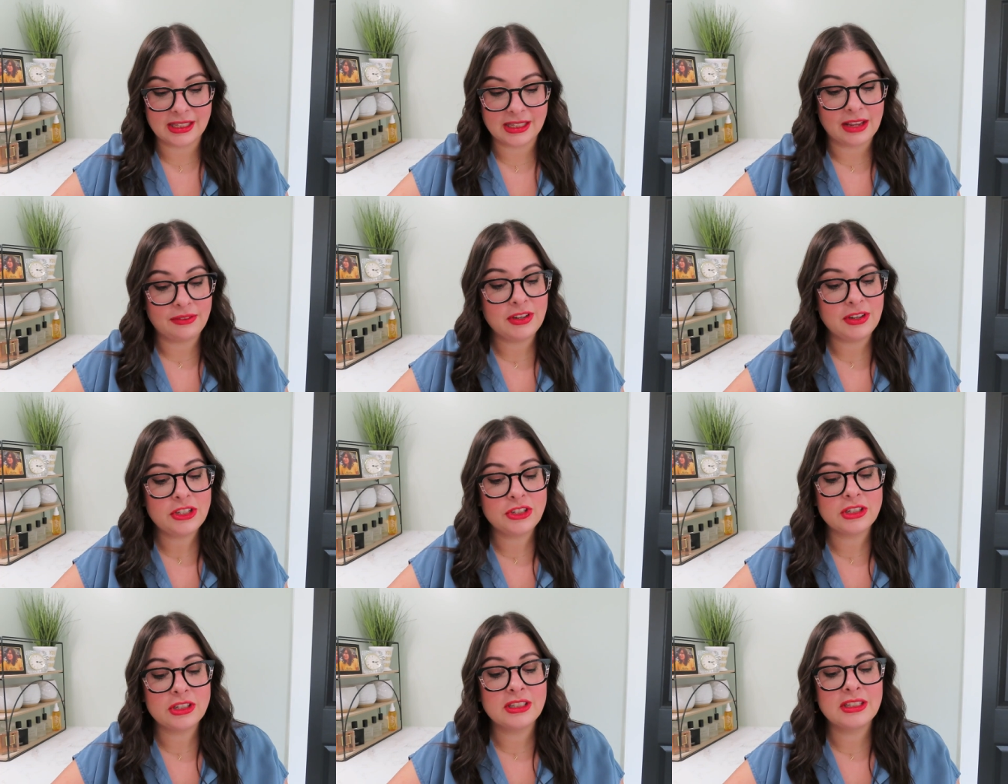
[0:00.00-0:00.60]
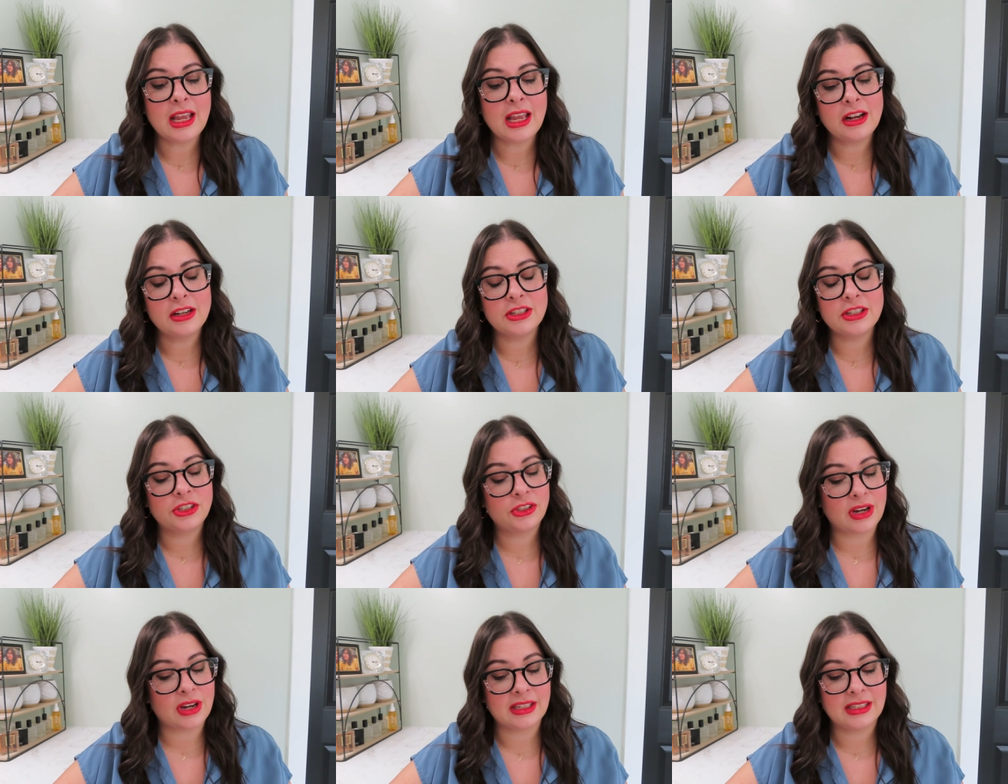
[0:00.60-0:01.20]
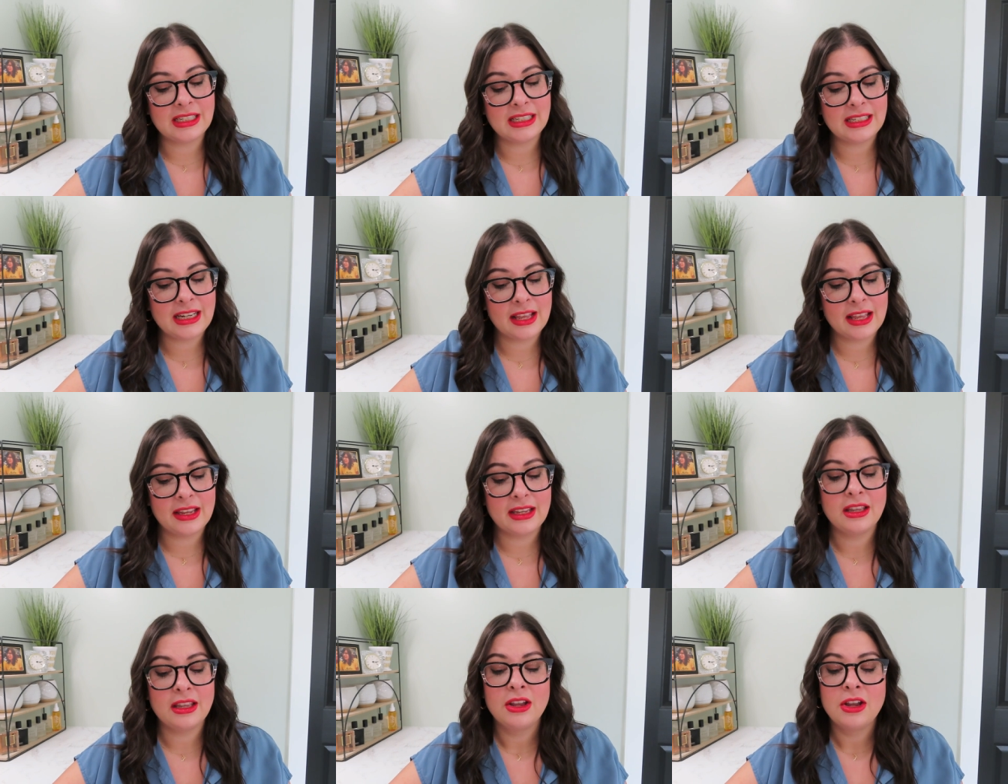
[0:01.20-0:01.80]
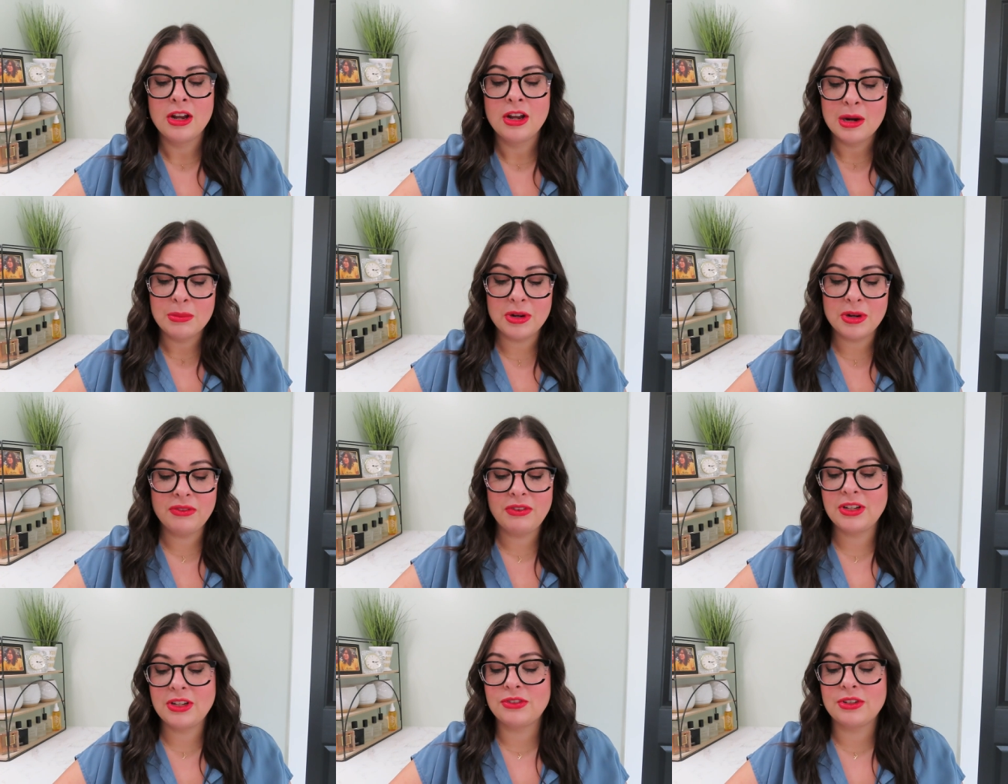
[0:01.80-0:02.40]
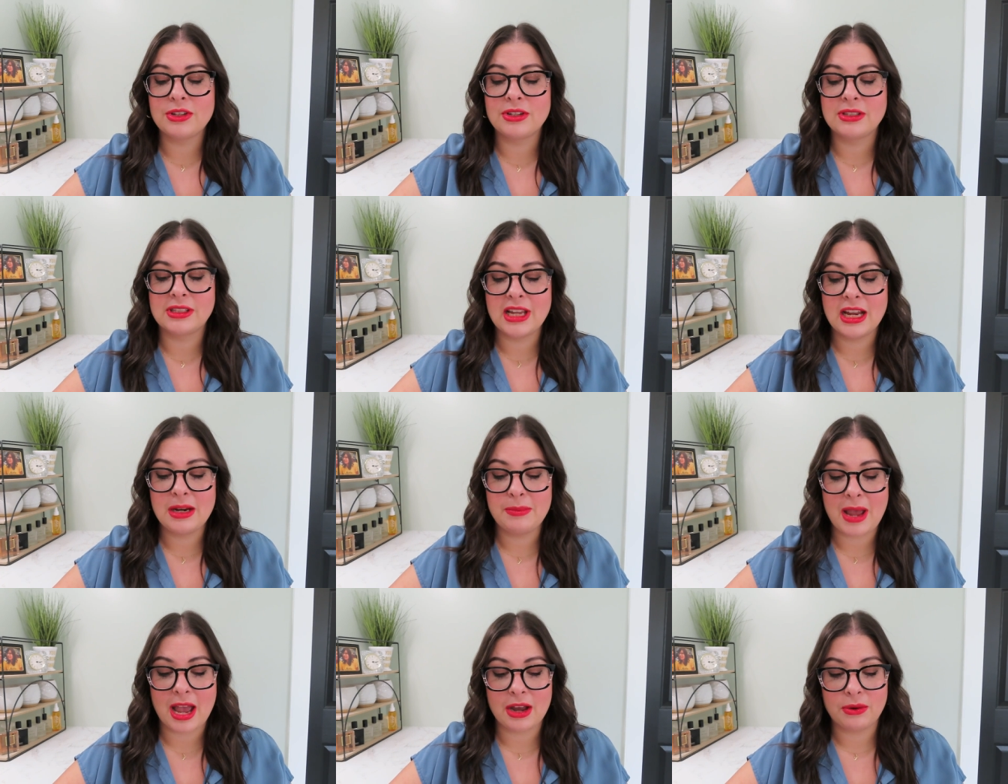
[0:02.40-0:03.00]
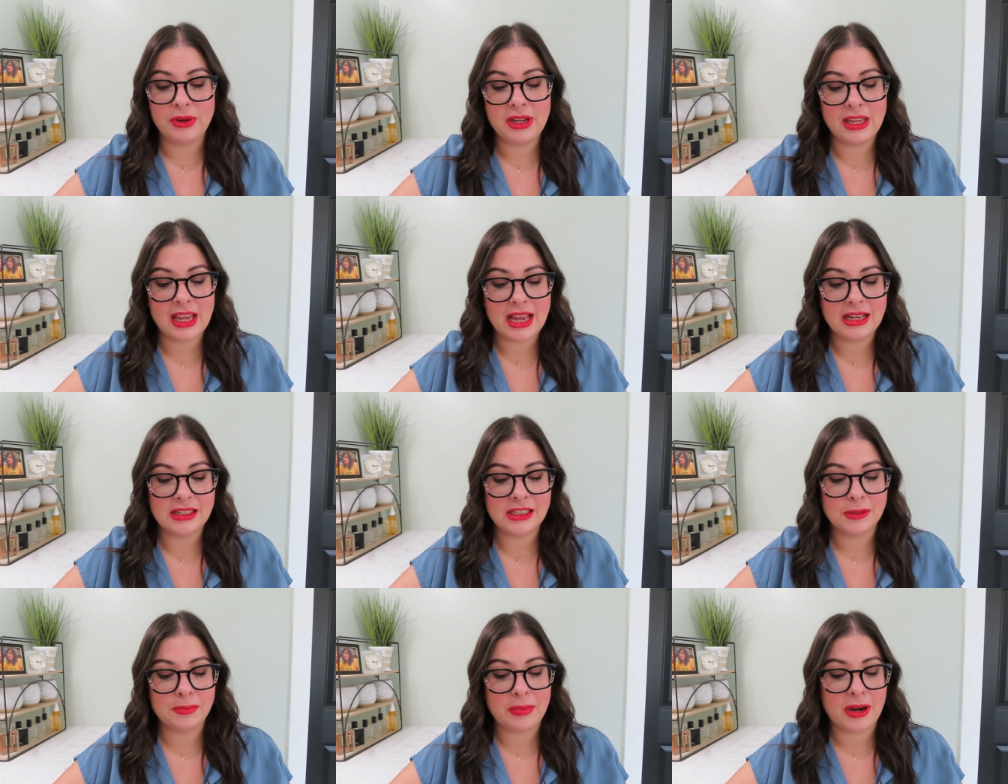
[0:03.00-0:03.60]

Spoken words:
They feature subtle distress detailing, perfect for those laid back weekends.